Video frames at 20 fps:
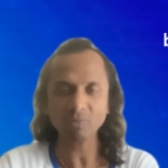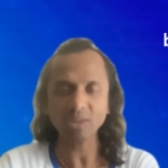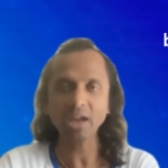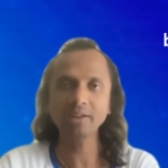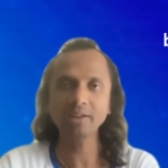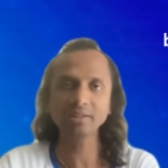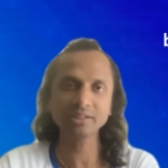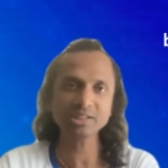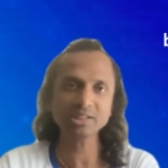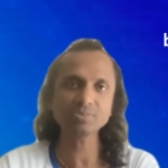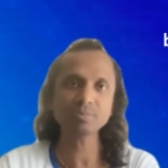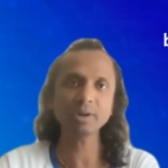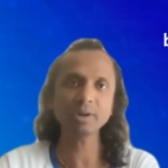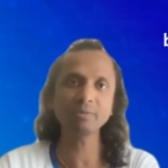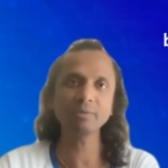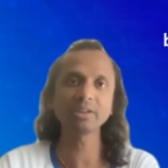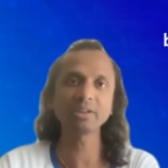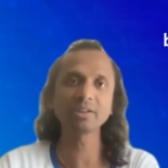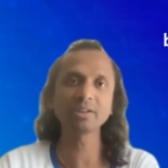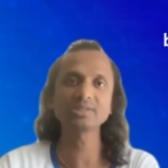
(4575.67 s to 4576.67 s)
And that's why
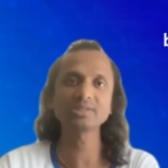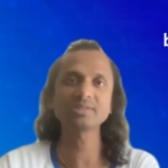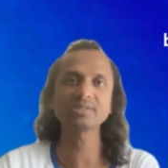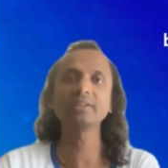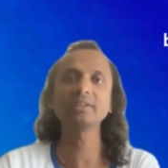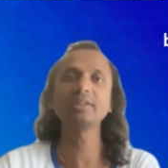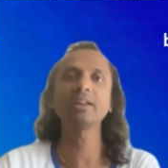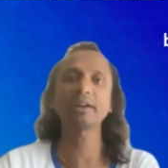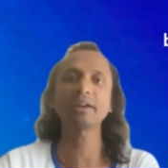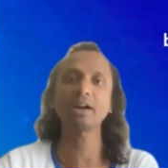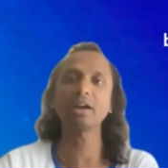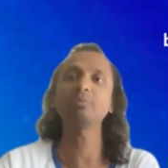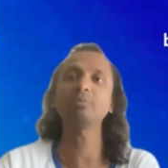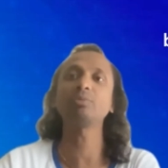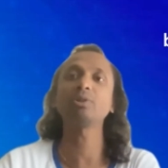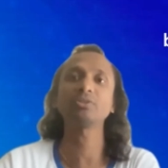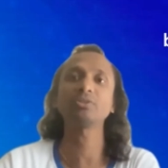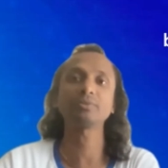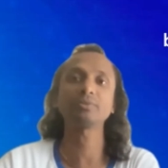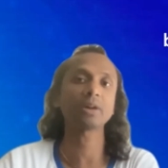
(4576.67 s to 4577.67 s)
when Christine Lagarde
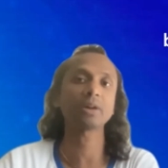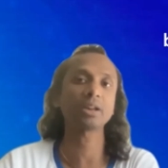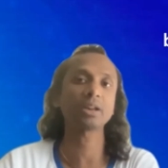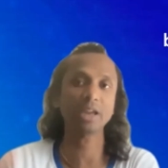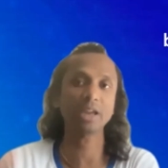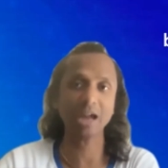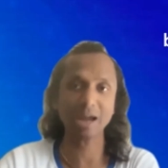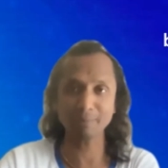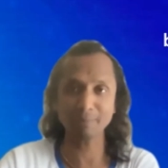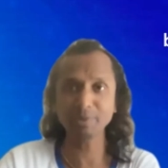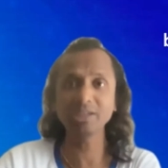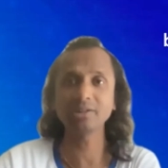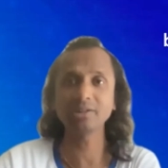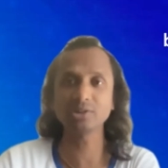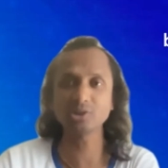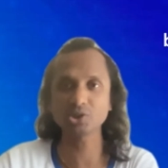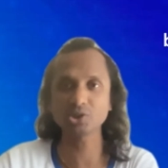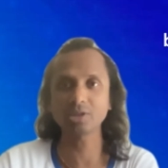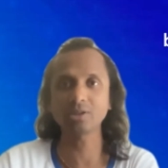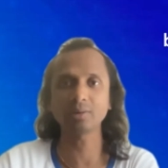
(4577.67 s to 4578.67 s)
was very happy
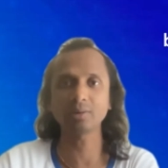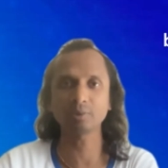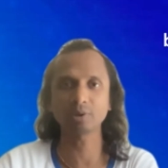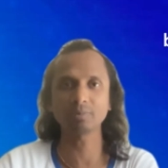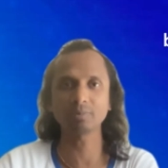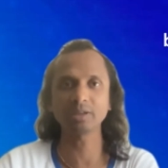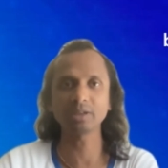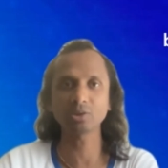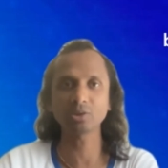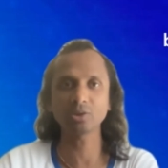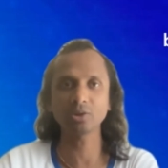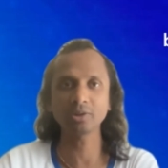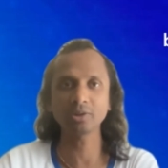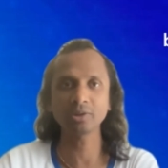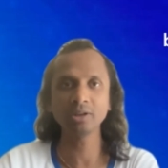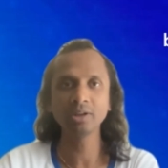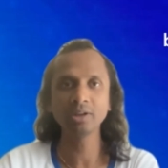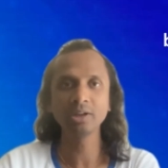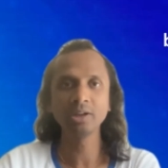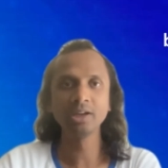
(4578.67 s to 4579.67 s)
initially about
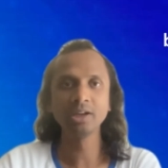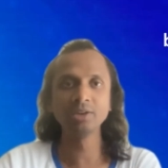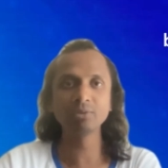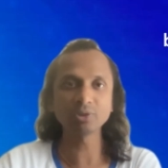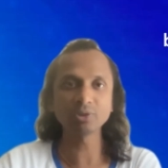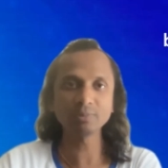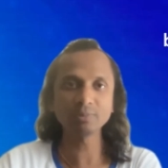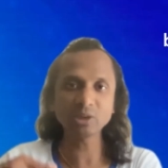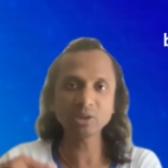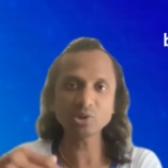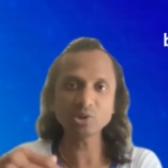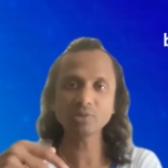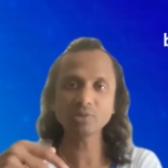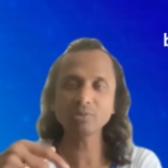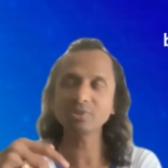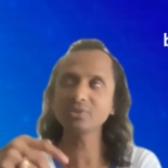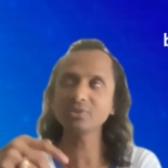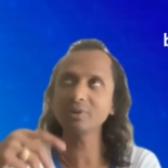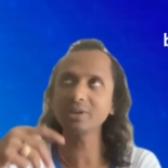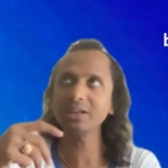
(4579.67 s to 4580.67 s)
Bitcoin, it was because she
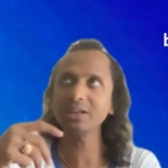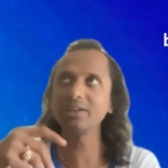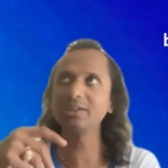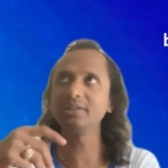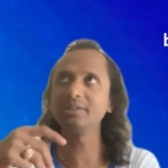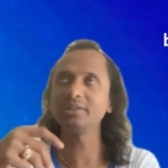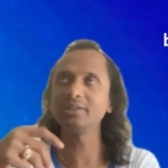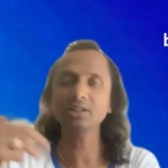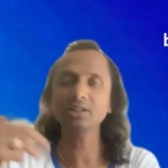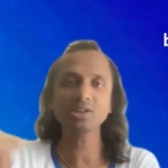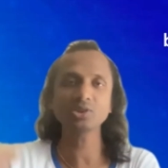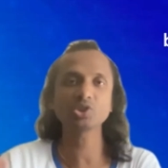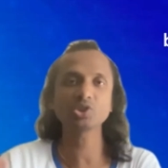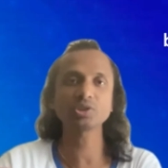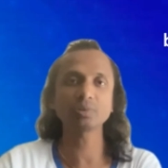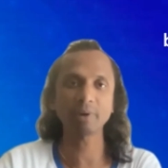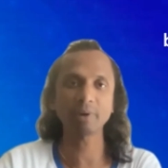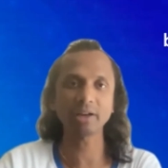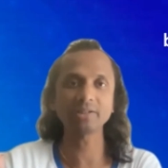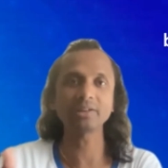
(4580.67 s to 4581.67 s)
was really
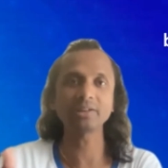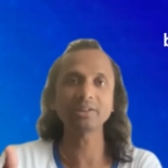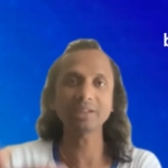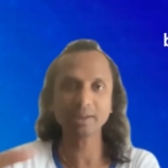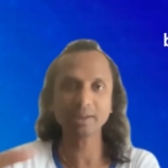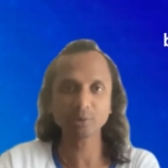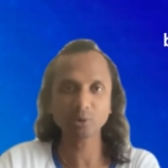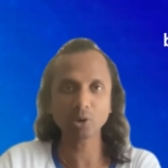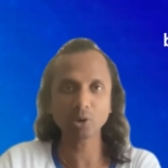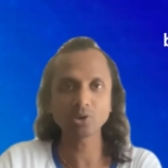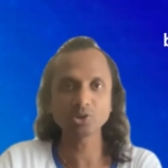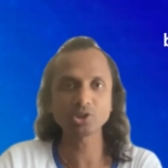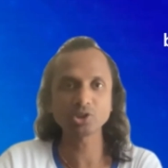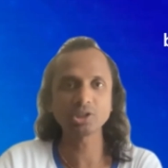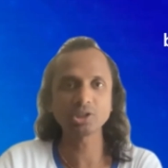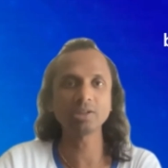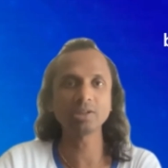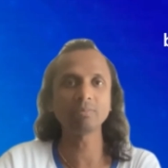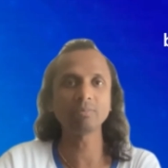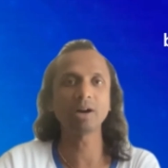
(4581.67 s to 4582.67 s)
touched by the
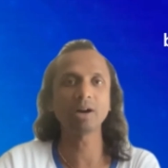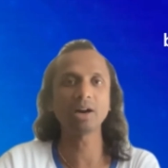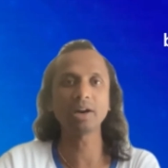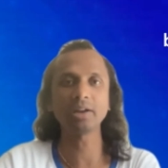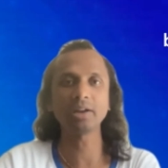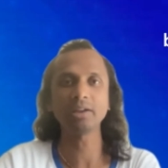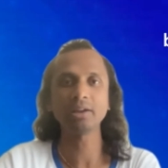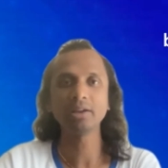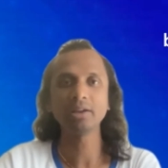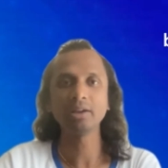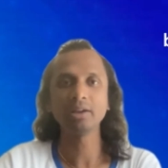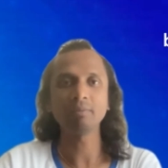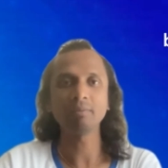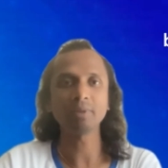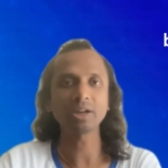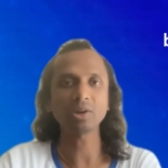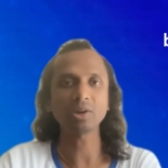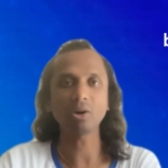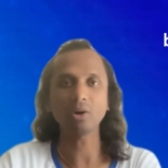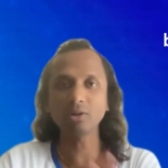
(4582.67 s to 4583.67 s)
technology, by
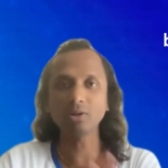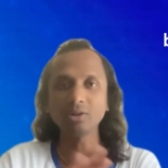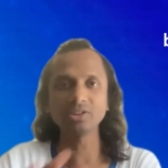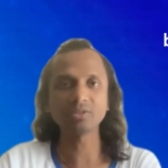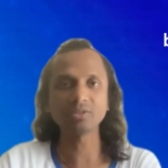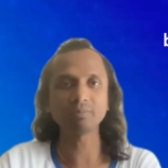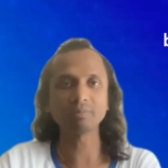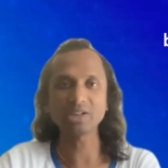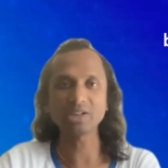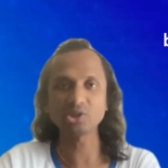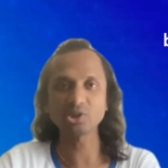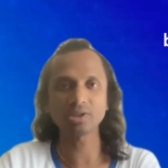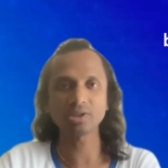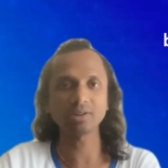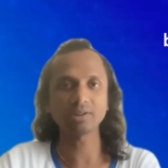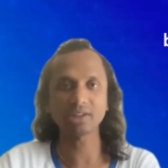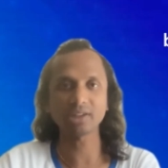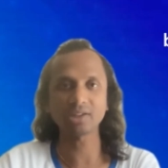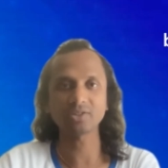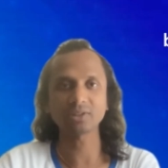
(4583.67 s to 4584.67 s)
all these magical
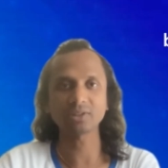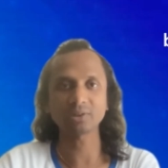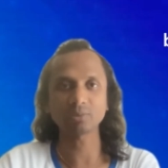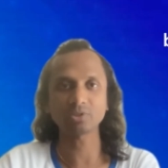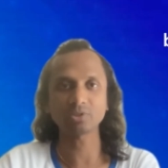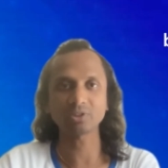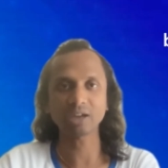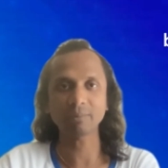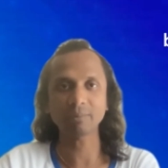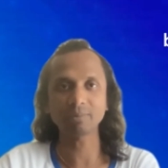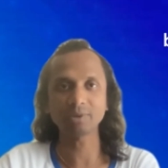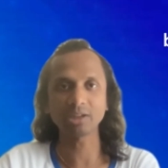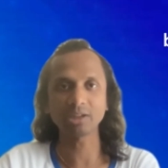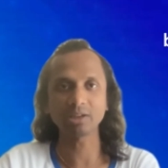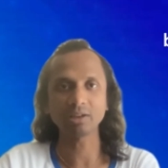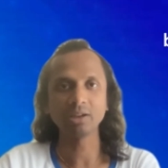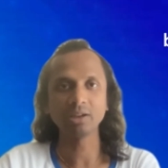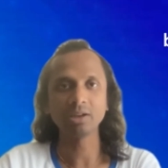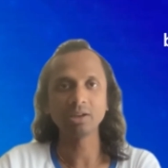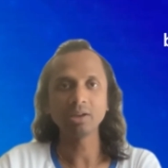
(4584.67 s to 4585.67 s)
things that was
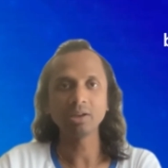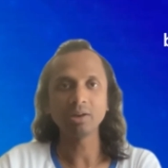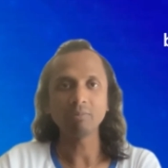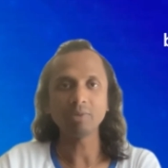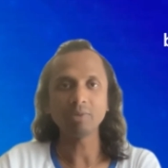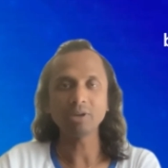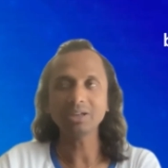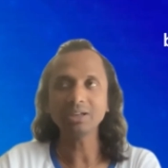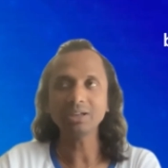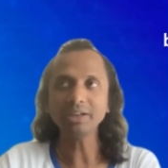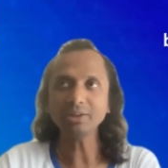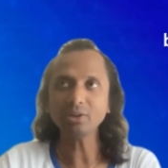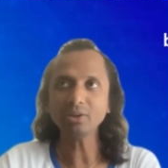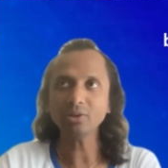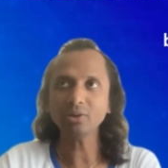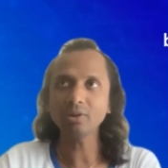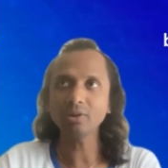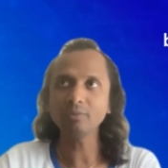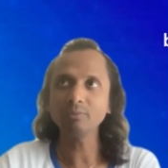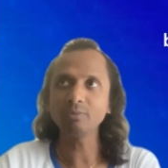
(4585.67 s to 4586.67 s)
happening. But later
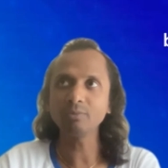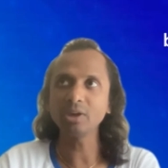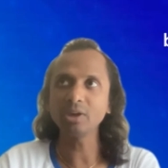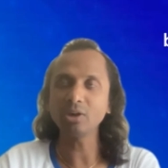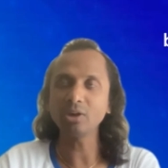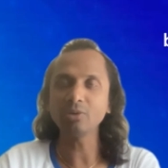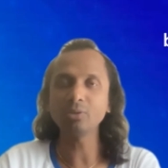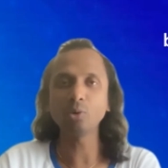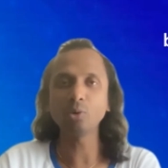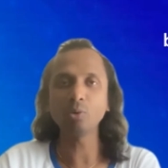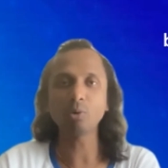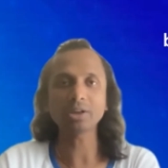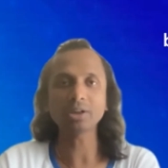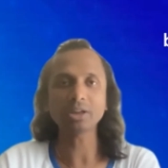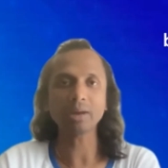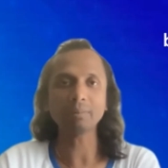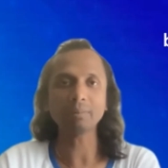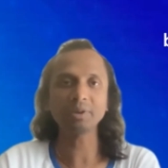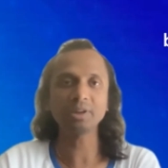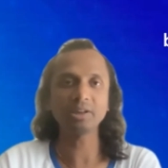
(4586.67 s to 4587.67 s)
on, we all know what
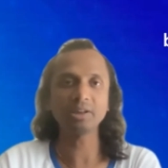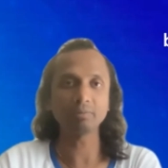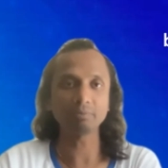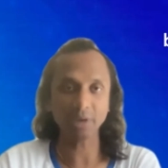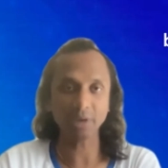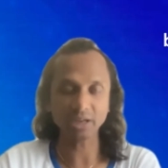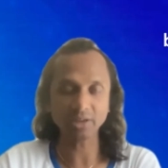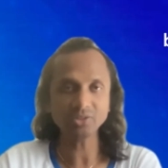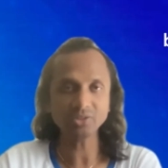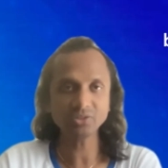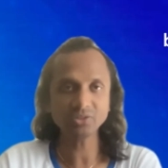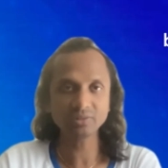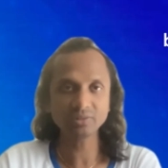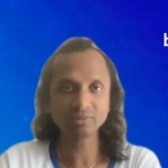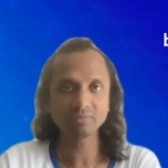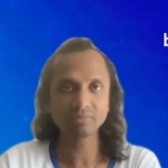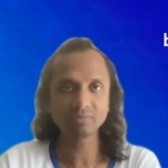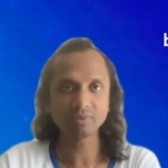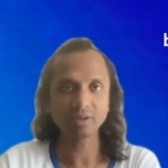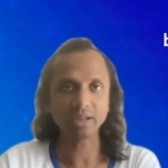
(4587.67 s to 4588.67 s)
happened in Paris,
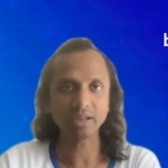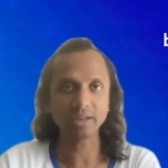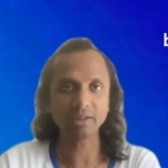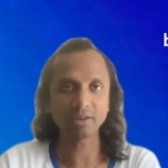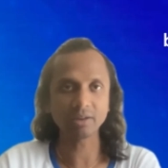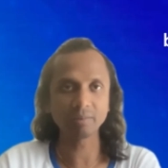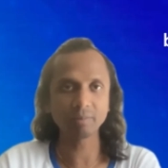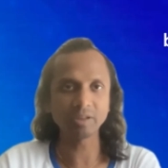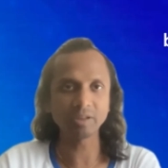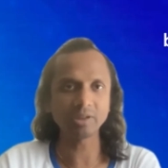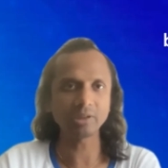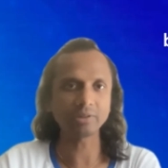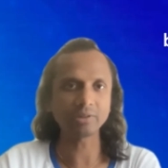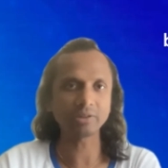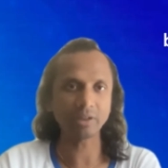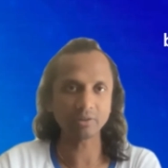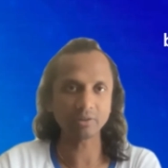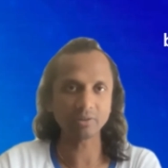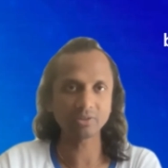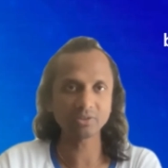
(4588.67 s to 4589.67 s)
like repeated
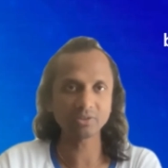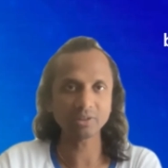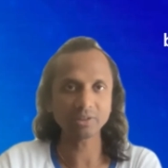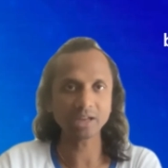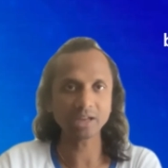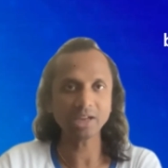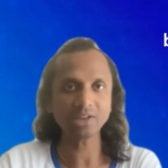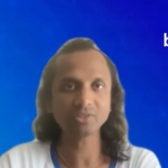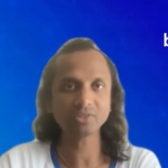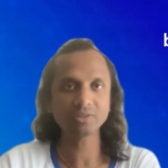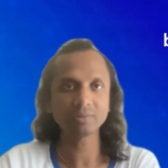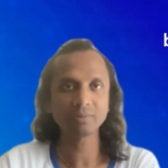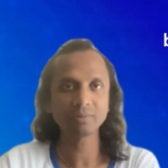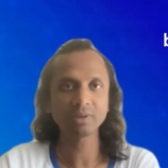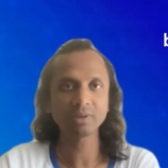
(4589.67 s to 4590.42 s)
terrorist attacks.